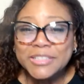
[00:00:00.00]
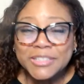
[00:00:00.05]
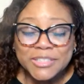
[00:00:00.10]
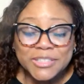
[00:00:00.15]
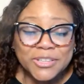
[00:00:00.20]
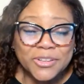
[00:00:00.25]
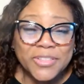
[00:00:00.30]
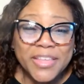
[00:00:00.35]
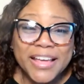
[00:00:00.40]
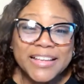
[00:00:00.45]

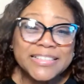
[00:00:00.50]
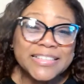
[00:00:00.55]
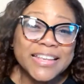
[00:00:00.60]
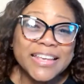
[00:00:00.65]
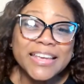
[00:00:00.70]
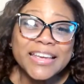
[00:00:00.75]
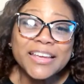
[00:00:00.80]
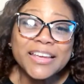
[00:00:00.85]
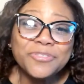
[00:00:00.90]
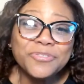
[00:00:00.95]
So that's
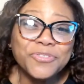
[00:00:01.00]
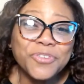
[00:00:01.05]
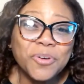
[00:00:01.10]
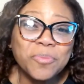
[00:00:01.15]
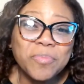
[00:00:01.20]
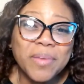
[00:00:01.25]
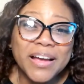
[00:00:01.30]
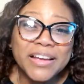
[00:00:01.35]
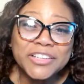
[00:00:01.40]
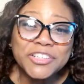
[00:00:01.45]
it
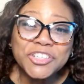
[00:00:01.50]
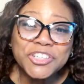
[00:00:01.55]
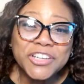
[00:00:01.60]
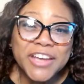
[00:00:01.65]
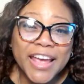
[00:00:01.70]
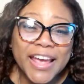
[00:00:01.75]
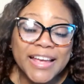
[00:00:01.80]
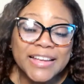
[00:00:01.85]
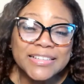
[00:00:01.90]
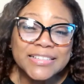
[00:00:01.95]
for my
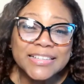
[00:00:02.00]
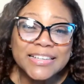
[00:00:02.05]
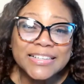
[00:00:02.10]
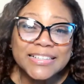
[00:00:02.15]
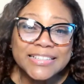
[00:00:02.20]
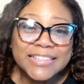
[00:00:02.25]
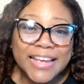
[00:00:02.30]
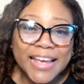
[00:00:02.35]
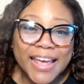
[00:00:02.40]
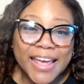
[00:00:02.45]
chat
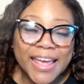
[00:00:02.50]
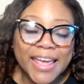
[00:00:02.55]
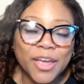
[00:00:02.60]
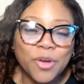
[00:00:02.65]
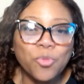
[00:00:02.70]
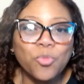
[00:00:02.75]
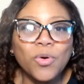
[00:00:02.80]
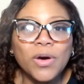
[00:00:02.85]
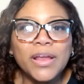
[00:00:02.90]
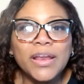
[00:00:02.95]

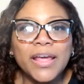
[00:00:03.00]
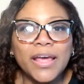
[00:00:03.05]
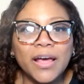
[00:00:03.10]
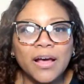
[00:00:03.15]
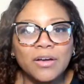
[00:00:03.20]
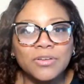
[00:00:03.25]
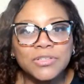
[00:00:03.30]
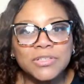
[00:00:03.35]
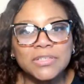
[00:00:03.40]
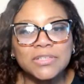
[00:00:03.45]
today. What
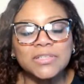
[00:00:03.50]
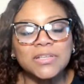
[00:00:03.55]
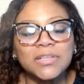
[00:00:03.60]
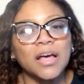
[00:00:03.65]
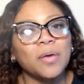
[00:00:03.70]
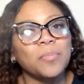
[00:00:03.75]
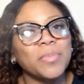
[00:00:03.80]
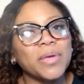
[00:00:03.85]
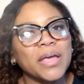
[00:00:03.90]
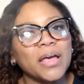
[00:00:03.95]
else is
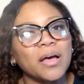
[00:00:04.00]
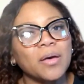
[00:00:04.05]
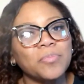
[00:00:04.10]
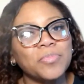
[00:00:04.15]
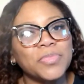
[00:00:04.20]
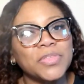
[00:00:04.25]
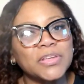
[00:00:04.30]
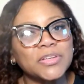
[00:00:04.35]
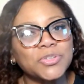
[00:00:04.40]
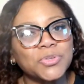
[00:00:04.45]
coming
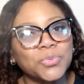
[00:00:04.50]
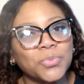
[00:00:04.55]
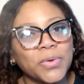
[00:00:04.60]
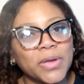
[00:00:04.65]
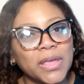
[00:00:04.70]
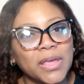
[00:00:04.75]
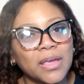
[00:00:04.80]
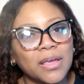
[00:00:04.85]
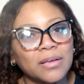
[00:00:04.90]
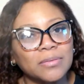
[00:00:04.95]
up this
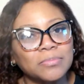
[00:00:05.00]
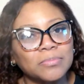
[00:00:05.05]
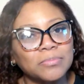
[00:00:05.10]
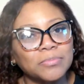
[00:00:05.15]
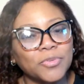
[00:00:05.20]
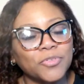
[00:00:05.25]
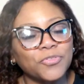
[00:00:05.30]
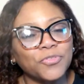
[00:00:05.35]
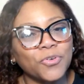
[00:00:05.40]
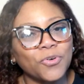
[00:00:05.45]
week
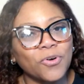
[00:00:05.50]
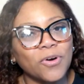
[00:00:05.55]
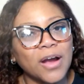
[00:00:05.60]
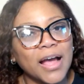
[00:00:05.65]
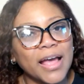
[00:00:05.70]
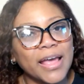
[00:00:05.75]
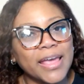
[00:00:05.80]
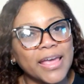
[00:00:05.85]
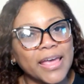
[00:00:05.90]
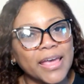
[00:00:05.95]
before
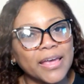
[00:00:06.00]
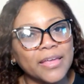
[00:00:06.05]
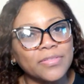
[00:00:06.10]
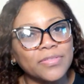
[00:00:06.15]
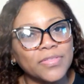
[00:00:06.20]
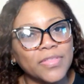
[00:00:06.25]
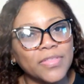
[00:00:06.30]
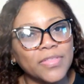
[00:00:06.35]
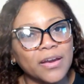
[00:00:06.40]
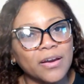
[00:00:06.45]
I
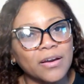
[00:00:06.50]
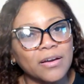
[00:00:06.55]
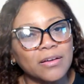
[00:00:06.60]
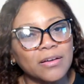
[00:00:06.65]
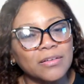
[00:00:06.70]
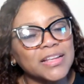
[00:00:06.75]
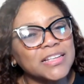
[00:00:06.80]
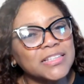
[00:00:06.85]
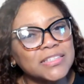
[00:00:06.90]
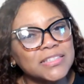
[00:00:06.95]
end there?
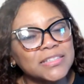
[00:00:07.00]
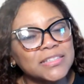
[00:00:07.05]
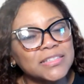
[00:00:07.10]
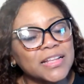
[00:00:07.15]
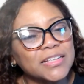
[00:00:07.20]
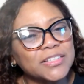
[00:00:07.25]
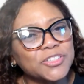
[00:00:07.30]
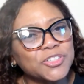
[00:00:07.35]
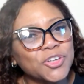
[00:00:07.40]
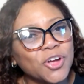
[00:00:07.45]
Let's
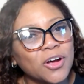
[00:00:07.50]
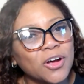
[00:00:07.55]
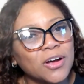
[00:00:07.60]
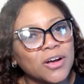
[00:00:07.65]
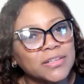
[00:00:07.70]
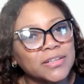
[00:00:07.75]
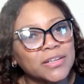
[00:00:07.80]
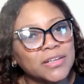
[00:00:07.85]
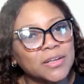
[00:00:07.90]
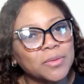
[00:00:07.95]
talk
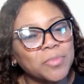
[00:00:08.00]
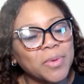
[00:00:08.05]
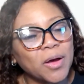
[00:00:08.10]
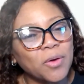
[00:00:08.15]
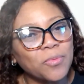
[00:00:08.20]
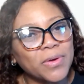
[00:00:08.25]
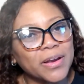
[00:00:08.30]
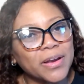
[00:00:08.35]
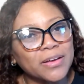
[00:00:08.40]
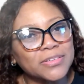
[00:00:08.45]
a little about
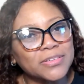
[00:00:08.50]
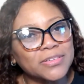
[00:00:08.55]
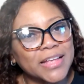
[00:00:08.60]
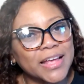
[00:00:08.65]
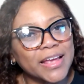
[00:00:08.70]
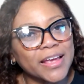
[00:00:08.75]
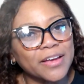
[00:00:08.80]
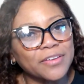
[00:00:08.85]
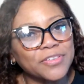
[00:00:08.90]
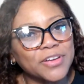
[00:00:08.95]
what else I
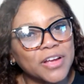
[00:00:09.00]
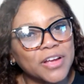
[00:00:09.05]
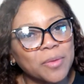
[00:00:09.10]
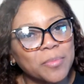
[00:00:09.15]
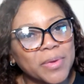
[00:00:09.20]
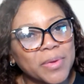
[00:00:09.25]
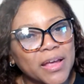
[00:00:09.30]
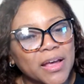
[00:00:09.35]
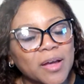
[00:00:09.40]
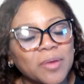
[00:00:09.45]
have
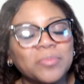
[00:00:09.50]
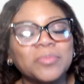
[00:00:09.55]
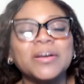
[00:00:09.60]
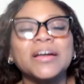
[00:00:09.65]
coming up.